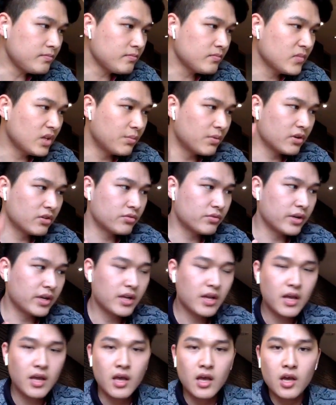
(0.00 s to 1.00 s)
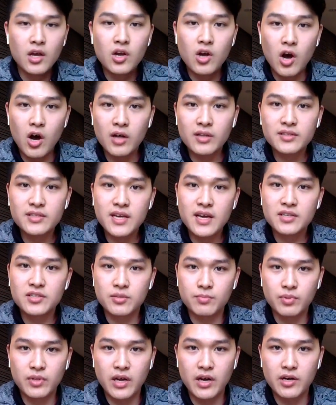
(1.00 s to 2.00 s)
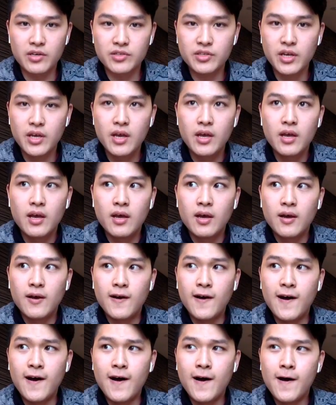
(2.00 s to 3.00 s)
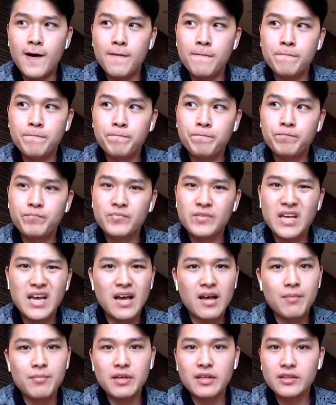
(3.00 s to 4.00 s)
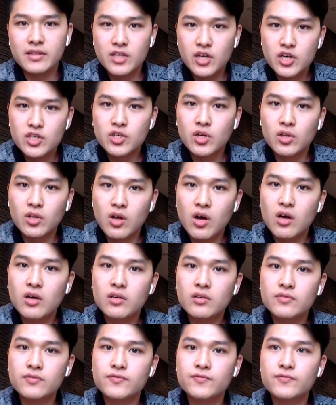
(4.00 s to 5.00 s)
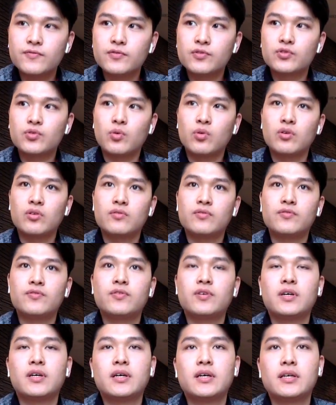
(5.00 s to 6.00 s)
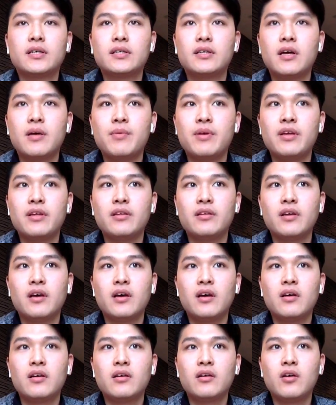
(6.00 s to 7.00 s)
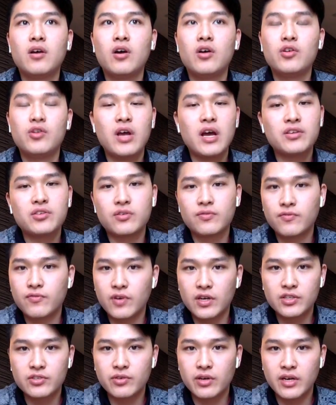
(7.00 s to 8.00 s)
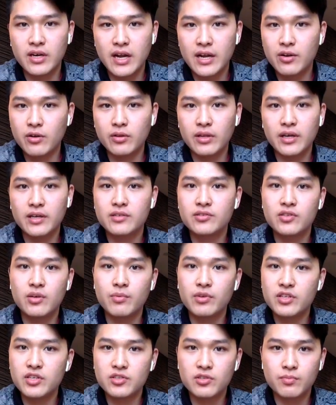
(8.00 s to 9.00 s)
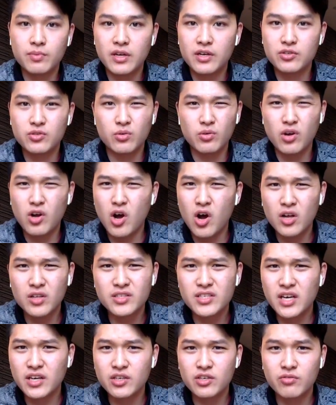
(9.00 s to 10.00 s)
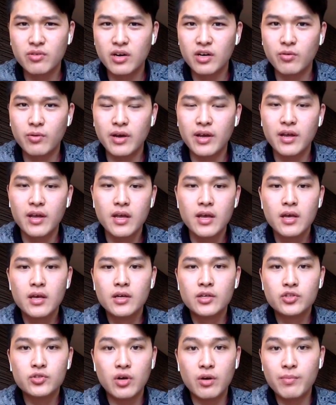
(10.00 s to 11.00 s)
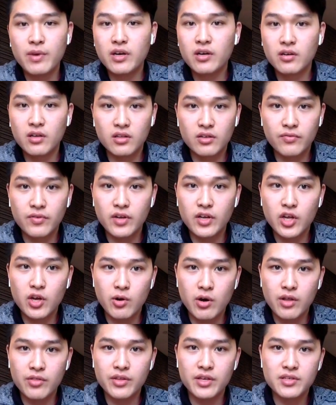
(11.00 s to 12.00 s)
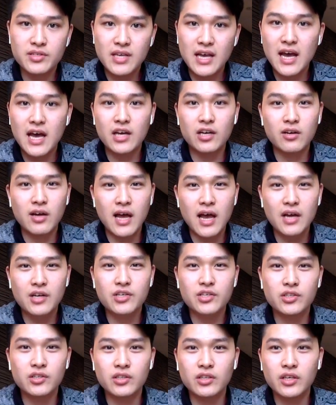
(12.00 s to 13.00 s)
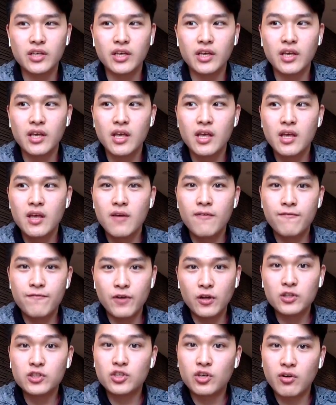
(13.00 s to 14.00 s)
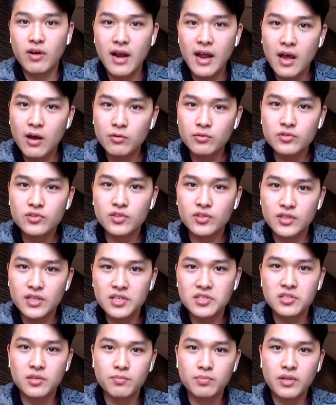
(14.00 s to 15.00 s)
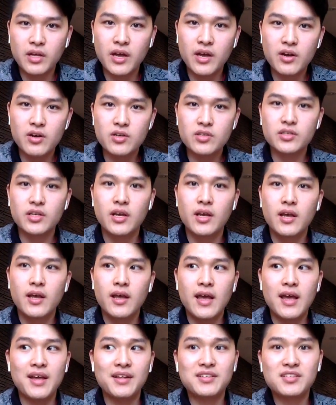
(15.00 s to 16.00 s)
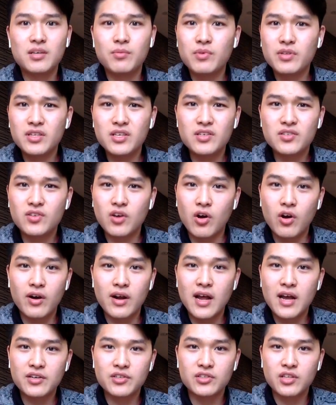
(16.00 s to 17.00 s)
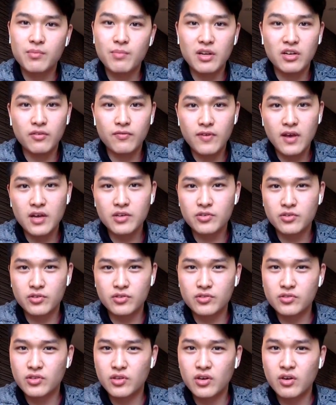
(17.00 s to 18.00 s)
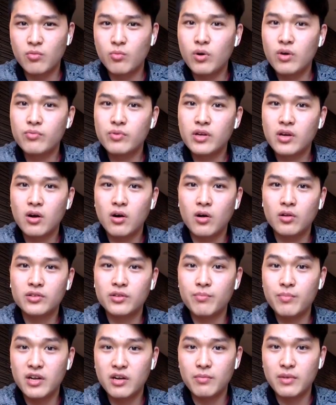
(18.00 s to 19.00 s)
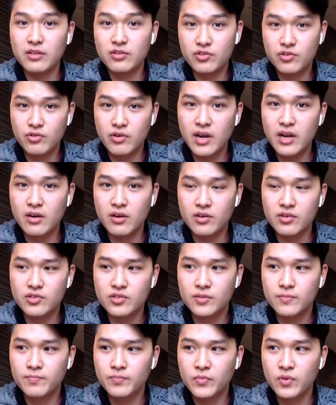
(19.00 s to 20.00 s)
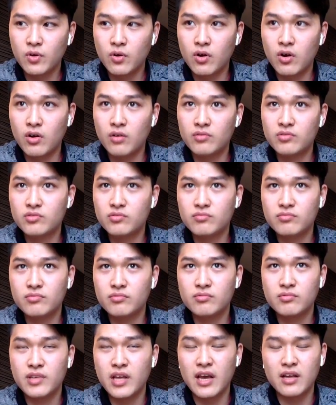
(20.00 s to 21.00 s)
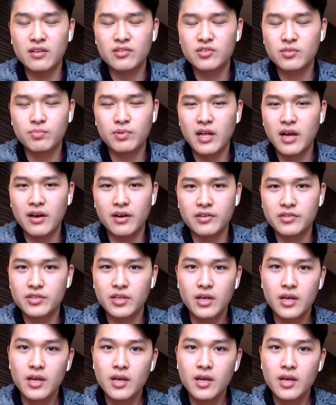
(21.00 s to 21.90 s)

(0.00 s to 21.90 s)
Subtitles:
Number 3, contact suppliers. Yeah, I mean, there's a lot of you guys are frustrated. I know, like, some of these suppliers don't contact you right away. So I'll make another video on this, how to actually filter out these suppliers. And some of these aren't actually manufacturers. They're what we call the middlemen, traders, or suppliers.